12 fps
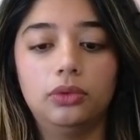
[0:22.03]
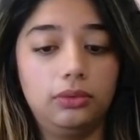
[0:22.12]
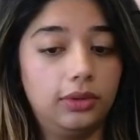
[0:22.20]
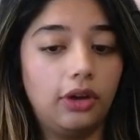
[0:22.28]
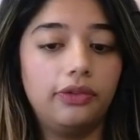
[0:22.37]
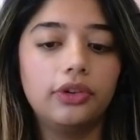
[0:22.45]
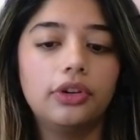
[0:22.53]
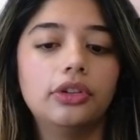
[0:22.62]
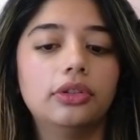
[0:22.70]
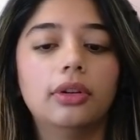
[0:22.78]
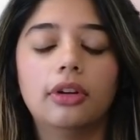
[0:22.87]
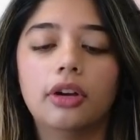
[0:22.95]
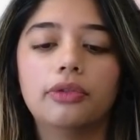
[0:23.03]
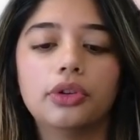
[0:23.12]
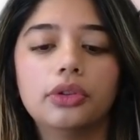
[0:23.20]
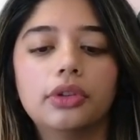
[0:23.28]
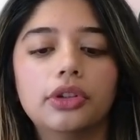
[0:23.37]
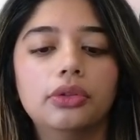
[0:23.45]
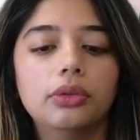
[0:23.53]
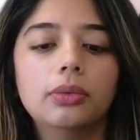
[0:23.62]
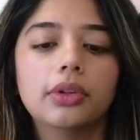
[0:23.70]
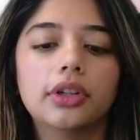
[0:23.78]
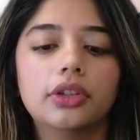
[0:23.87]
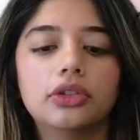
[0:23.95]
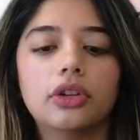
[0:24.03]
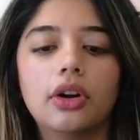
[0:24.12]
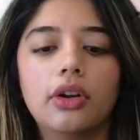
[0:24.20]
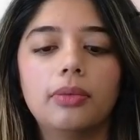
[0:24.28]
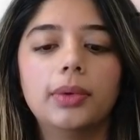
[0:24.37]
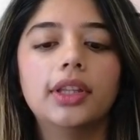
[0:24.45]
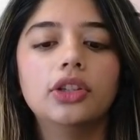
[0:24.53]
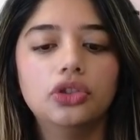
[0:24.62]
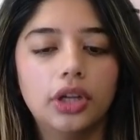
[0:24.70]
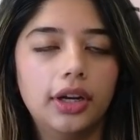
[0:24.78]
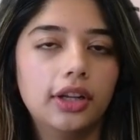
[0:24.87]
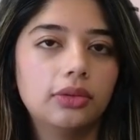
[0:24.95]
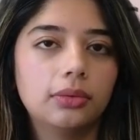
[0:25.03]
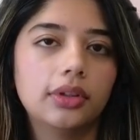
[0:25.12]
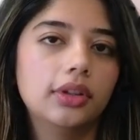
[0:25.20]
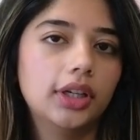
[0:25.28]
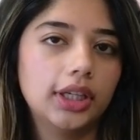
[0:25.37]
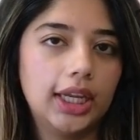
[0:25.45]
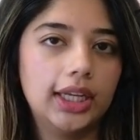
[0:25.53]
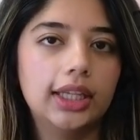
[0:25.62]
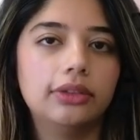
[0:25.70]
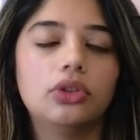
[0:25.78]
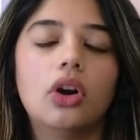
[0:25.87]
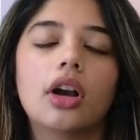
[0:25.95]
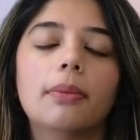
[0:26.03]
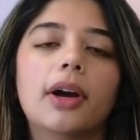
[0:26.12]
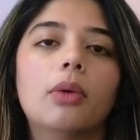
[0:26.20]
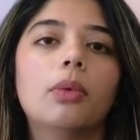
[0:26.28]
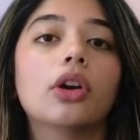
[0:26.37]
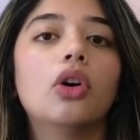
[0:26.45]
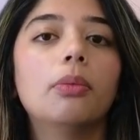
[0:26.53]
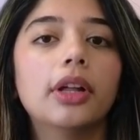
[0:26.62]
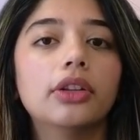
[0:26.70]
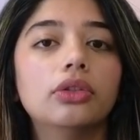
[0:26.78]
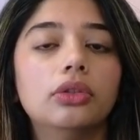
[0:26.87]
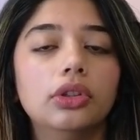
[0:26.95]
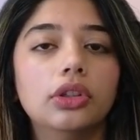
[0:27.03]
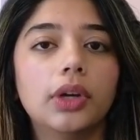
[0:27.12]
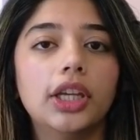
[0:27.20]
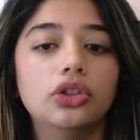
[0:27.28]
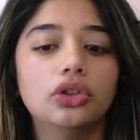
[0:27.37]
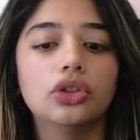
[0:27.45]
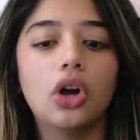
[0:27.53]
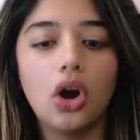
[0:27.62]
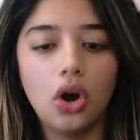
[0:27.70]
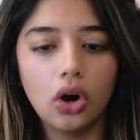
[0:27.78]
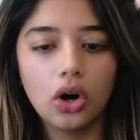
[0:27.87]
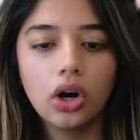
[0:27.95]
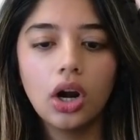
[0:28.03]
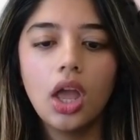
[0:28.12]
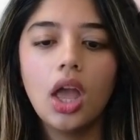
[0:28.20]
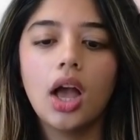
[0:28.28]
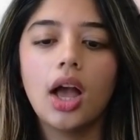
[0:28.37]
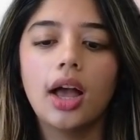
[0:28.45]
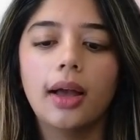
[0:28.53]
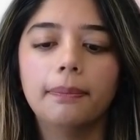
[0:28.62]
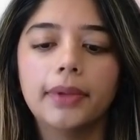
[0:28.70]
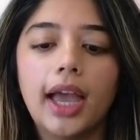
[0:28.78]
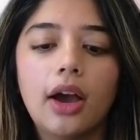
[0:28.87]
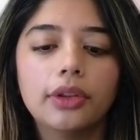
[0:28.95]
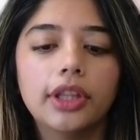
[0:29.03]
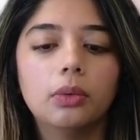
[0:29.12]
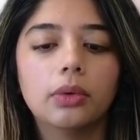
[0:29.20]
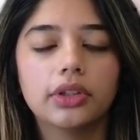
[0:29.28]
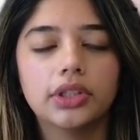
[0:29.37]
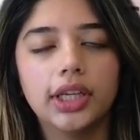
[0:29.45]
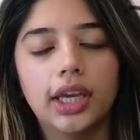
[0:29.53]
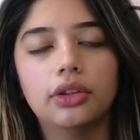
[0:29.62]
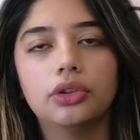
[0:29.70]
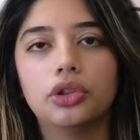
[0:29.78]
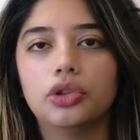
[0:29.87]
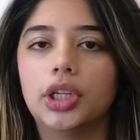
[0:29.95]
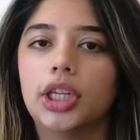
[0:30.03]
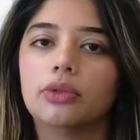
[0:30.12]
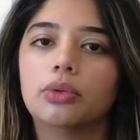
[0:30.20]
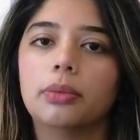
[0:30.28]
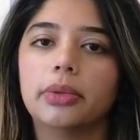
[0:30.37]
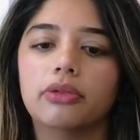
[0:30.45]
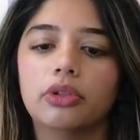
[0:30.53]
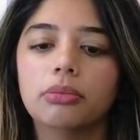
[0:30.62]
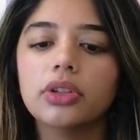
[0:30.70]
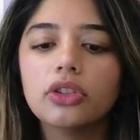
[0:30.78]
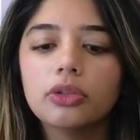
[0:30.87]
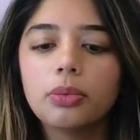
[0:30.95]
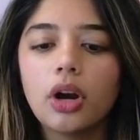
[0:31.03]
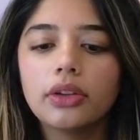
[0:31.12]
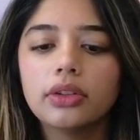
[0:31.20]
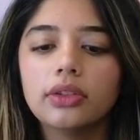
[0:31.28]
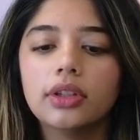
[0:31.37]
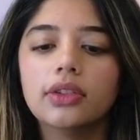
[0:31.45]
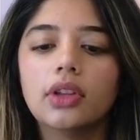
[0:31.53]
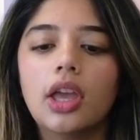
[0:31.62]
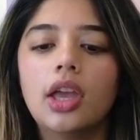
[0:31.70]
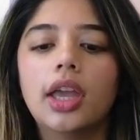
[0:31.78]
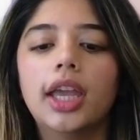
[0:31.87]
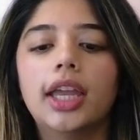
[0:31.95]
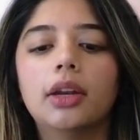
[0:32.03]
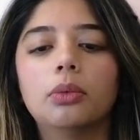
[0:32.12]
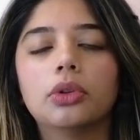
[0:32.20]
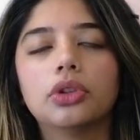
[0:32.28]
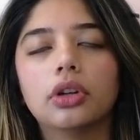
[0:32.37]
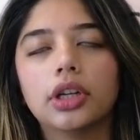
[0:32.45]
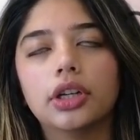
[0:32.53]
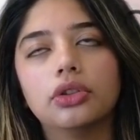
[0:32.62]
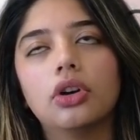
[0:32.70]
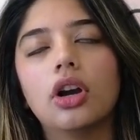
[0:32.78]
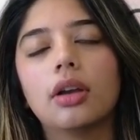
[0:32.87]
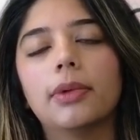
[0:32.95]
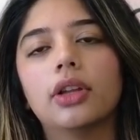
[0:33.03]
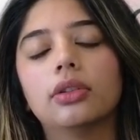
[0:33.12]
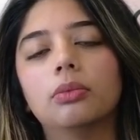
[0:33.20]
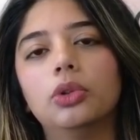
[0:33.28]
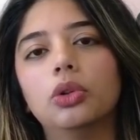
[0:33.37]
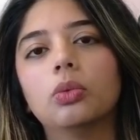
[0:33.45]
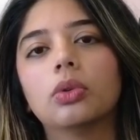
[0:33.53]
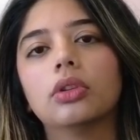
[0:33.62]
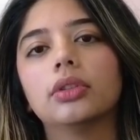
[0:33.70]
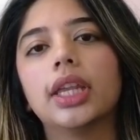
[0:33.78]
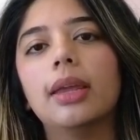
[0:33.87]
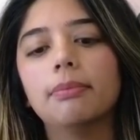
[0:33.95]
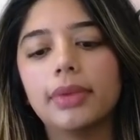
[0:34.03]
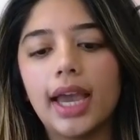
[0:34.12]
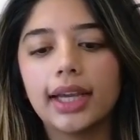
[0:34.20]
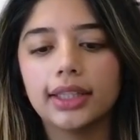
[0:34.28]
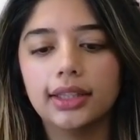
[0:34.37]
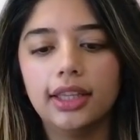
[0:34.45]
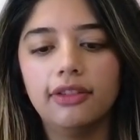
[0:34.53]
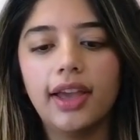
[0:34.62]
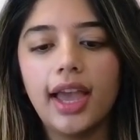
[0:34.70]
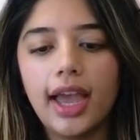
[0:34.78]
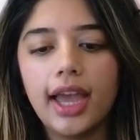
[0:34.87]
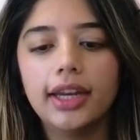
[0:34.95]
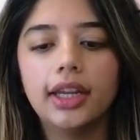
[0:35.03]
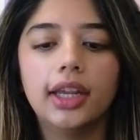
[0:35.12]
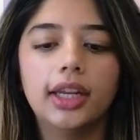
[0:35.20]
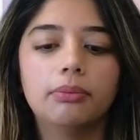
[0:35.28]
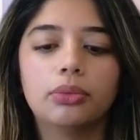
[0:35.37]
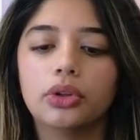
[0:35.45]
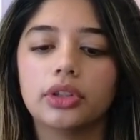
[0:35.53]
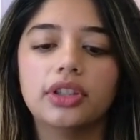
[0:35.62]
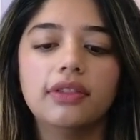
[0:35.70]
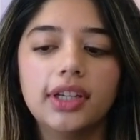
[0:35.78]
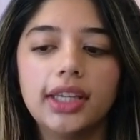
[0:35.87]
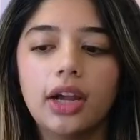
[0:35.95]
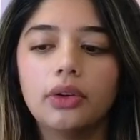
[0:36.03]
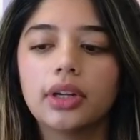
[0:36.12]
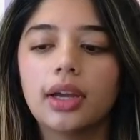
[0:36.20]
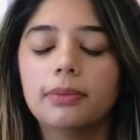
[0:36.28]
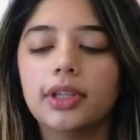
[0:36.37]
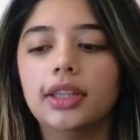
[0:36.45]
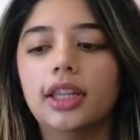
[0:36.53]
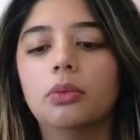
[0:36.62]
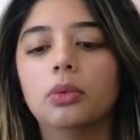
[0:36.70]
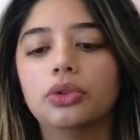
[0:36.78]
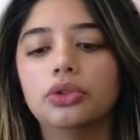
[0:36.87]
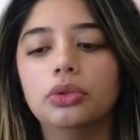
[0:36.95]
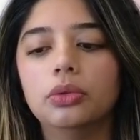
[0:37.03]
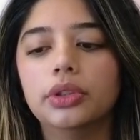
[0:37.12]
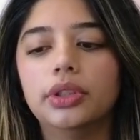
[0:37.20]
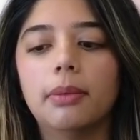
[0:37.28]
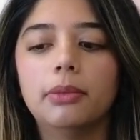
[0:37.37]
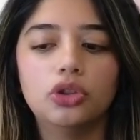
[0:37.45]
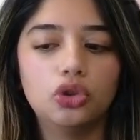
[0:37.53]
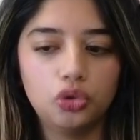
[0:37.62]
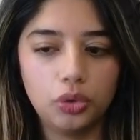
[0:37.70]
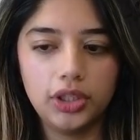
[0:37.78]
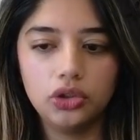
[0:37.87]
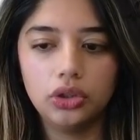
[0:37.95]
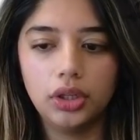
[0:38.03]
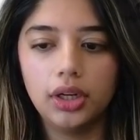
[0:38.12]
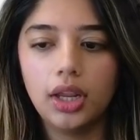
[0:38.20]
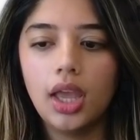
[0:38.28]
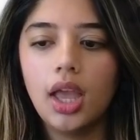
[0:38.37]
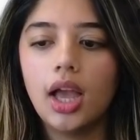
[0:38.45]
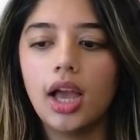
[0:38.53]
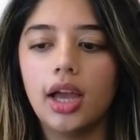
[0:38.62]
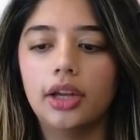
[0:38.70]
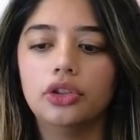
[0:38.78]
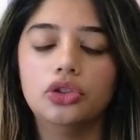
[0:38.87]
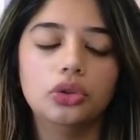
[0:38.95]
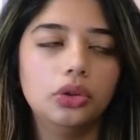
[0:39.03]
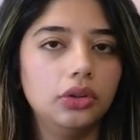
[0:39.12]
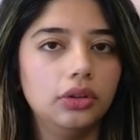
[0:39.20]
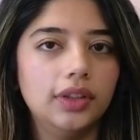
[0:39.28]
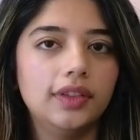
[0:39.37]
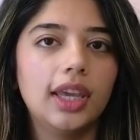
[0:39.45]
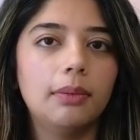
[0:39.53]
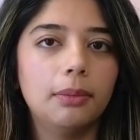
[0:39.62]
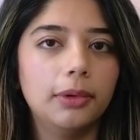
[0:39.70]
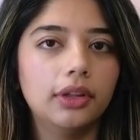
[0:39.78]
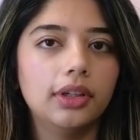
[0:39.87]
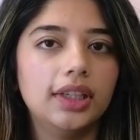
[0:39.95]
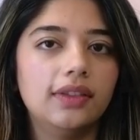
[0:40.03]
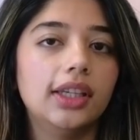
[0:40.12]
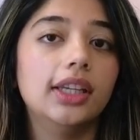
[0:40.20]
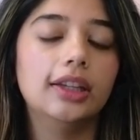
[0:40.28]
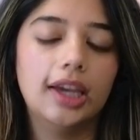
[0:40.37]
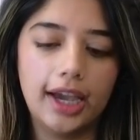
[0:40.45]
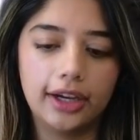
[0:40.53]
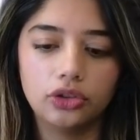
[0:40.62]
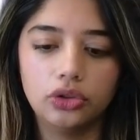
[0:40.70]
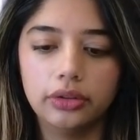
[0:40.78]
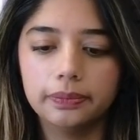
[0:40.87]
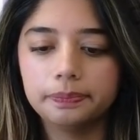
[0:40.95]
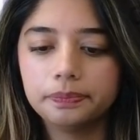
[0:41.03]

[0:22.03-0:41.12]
Without further ado, we're going to start off with the agenda. So we're going to, again, talk about what Copilot Studio agents are, how they work together to transform different business processes, and we're going to talk about some real-world impact that they've had and productivity outcomes, and then we'll do a demonstration to show you these capabilities in action.